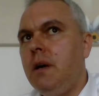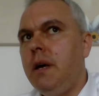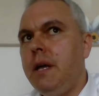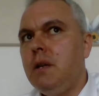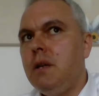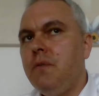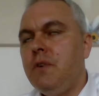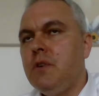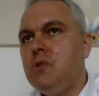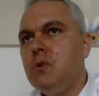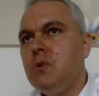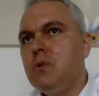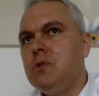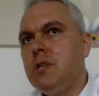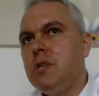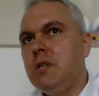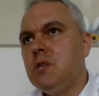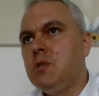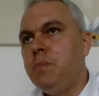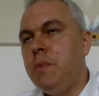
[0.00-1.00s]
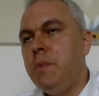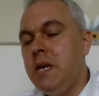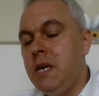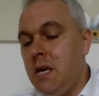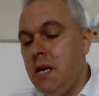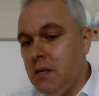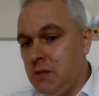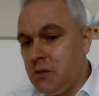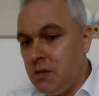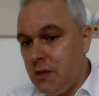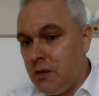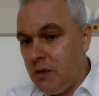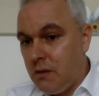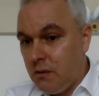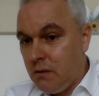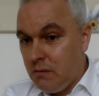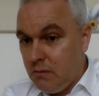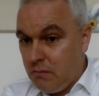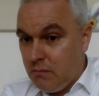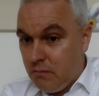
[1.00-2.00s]
individuals that are speaking
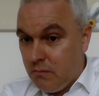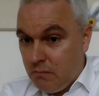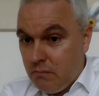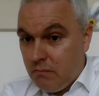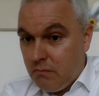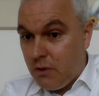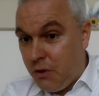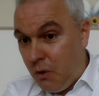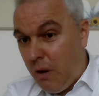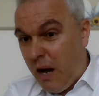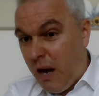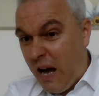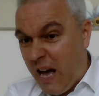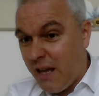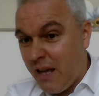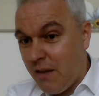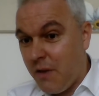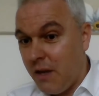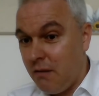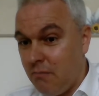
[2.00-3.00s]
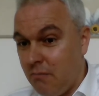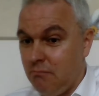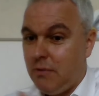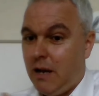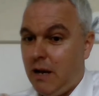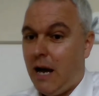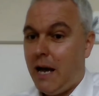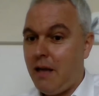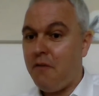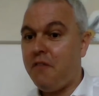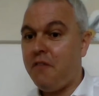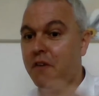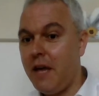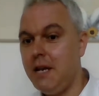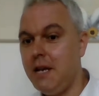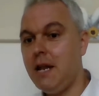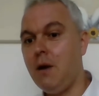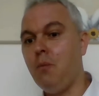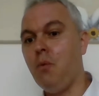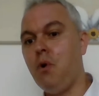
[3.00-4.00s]
to, the
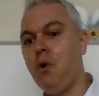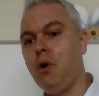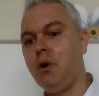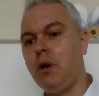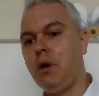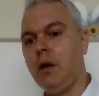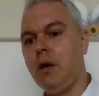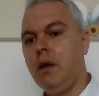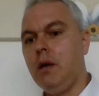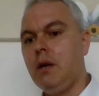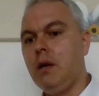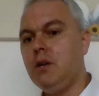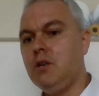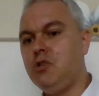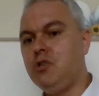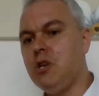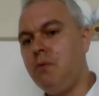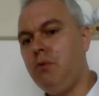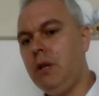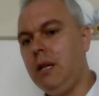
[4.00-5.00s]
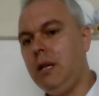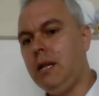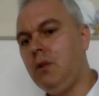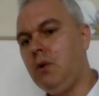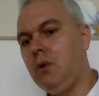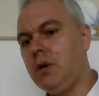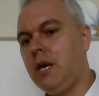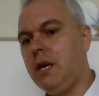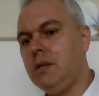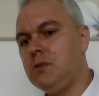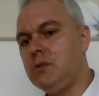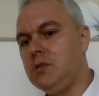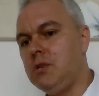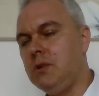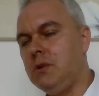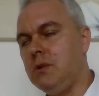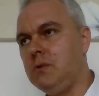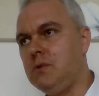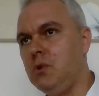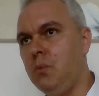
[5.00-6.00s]
IFA network, you're generally looking
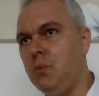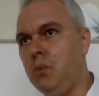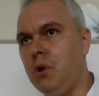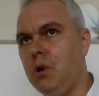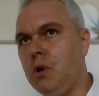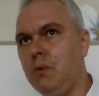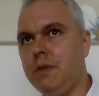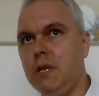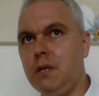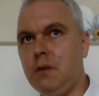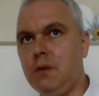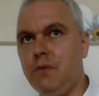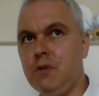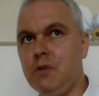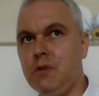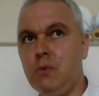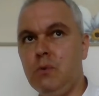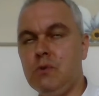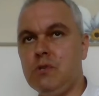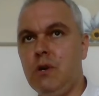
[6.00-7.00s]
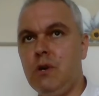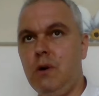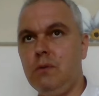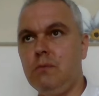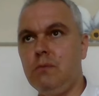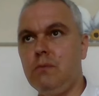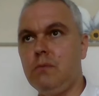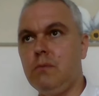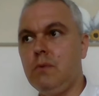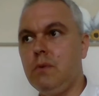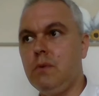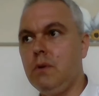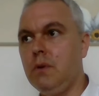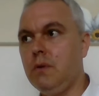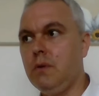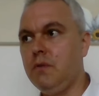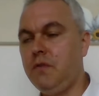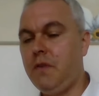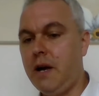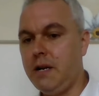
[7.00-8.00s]
to work with individuals on
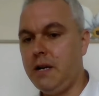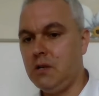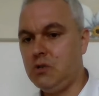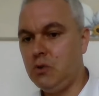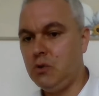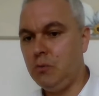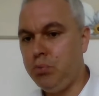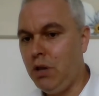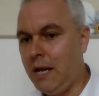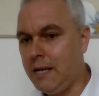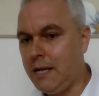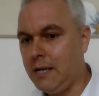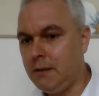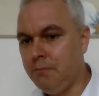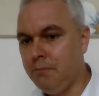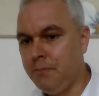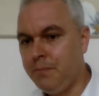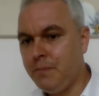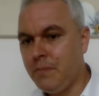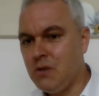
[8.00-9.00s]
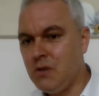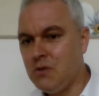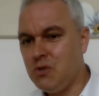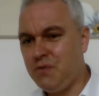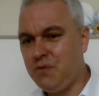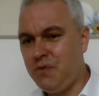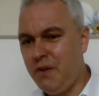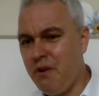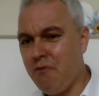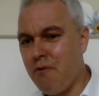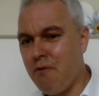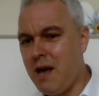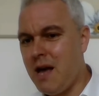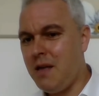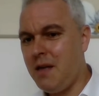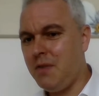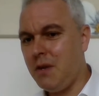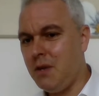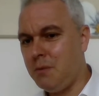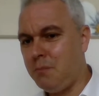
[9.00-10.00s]
financial planning. So it's very
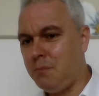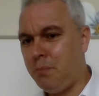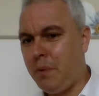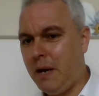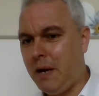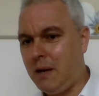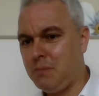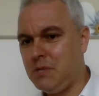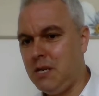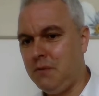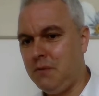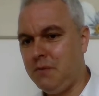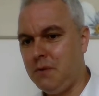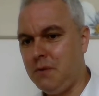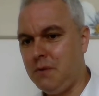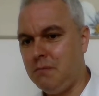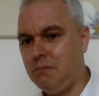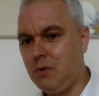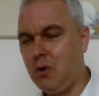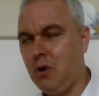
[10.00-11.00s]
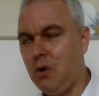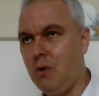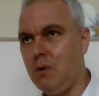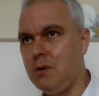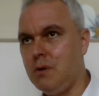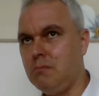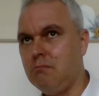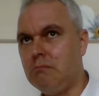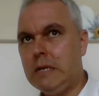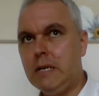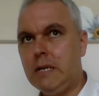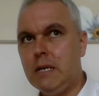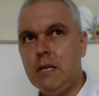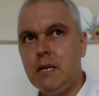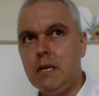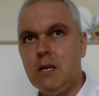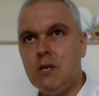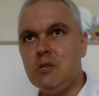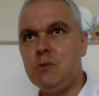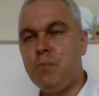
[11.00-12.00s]
rare that you'd perhaps even go and
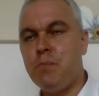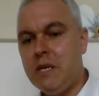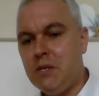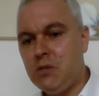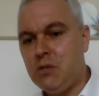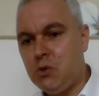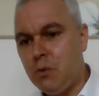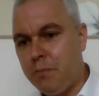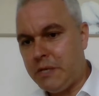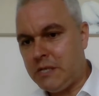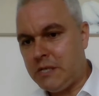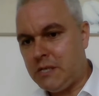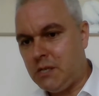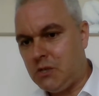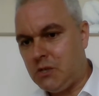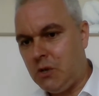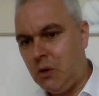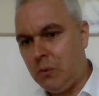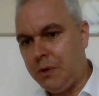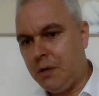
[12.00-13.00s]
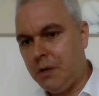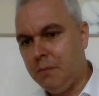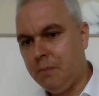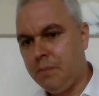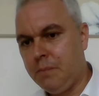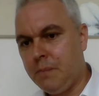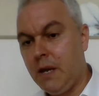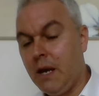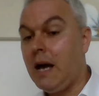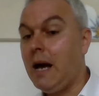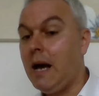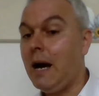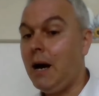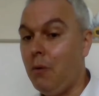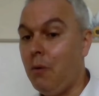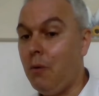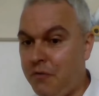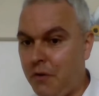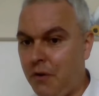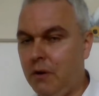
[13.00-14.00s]
speak a business owner.
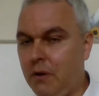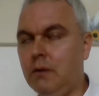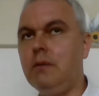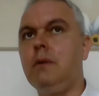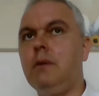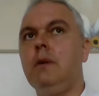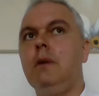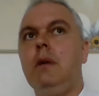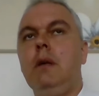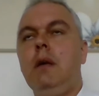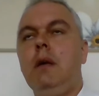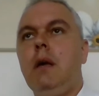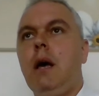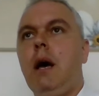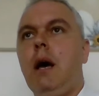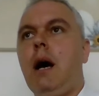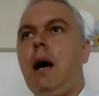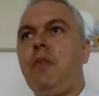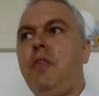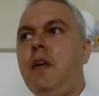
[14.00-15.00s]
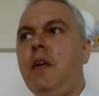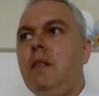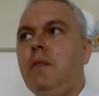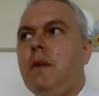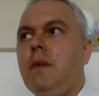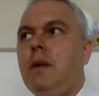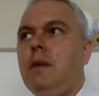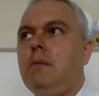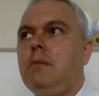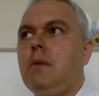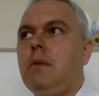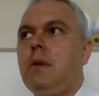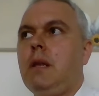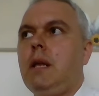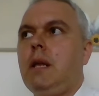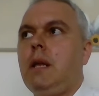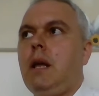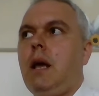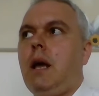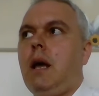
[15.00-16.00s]
However, I think that
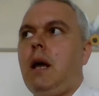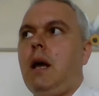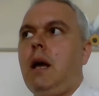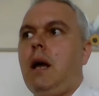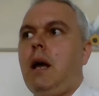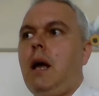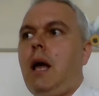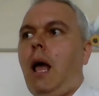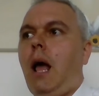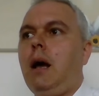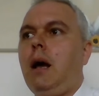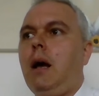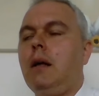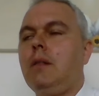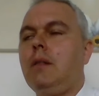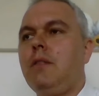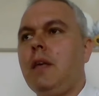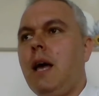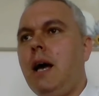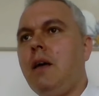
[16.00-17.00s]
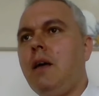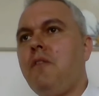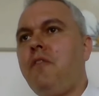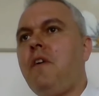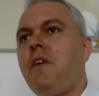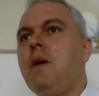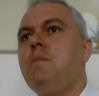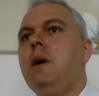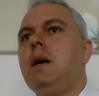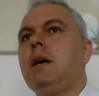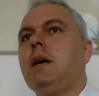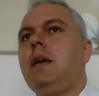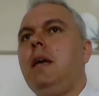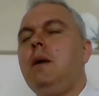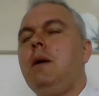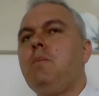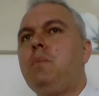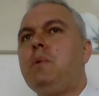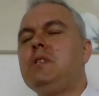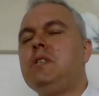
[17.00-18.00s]
the IFA
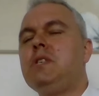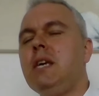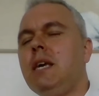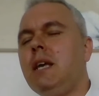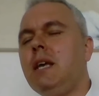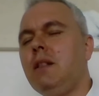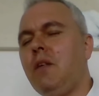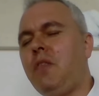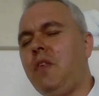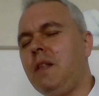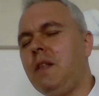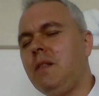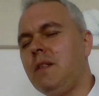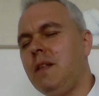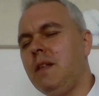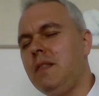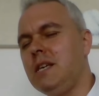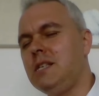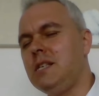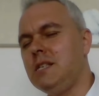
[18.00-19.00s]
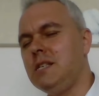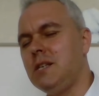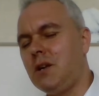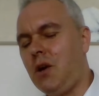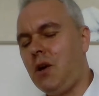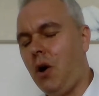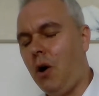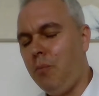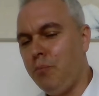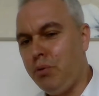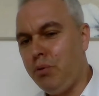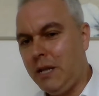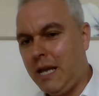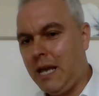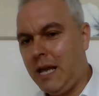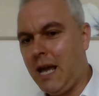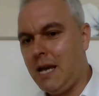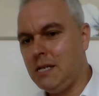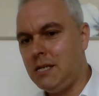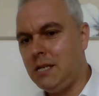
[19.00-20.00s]
market in particular think that this is a
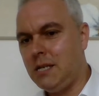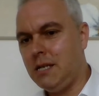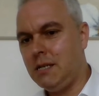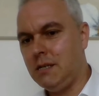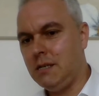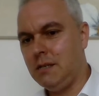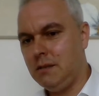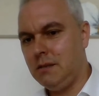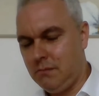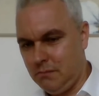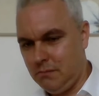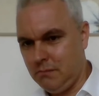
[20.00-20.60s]
complicated